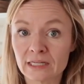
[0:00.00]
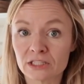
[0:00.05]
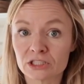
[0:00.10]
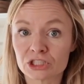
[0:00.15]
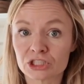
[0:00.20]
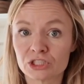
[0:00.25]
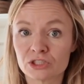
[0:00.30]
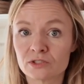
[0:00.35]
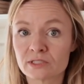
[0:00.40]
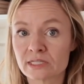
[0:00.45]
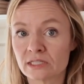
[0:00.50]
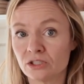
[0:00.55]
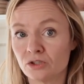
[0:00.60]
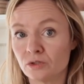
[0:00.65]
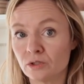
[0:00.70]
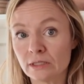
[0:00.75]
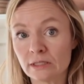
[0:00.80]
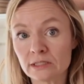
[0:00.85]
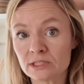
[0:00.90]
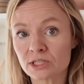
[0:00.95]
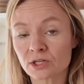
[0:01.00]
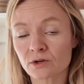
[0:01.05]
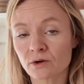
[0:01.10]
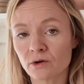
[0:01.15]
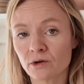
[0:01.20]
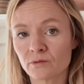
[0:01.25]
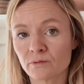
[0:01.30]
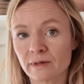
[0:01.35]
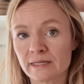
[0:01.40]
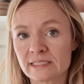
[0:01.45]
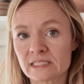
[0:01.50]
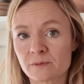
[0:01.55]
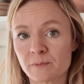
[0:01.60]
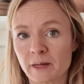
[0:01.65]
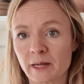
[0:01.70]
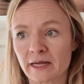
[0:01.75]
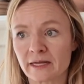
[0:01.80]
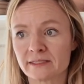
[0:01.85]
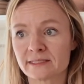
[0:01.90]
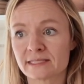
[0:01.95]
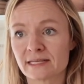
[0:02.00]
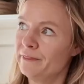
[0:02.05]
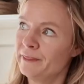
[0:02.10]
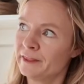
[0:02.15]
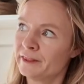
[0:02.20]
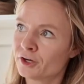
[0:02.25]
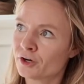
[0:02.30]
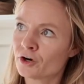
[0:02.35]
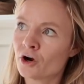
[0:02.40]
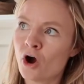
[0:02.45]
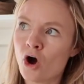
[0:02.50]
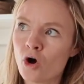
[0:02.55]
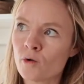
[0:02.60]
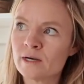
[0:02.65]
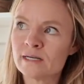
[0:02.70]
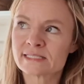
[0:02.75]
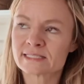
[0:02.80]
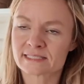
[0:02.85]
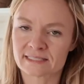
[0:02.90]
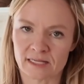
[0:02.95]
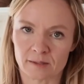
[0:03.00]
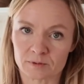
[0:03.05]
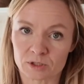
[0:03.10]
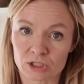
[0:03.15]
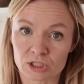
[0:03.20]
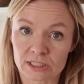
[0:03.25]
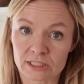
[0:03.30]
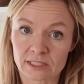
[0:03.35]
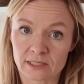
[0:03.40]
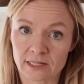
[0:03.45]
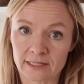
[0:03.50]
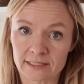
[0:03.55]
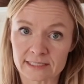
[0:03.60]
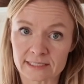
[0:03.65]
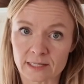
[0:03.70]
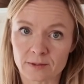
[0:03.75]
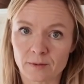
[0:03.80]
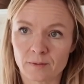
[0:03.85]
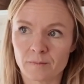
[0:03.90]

issues and you need to grow in raised beds, then there are always exceptions to this.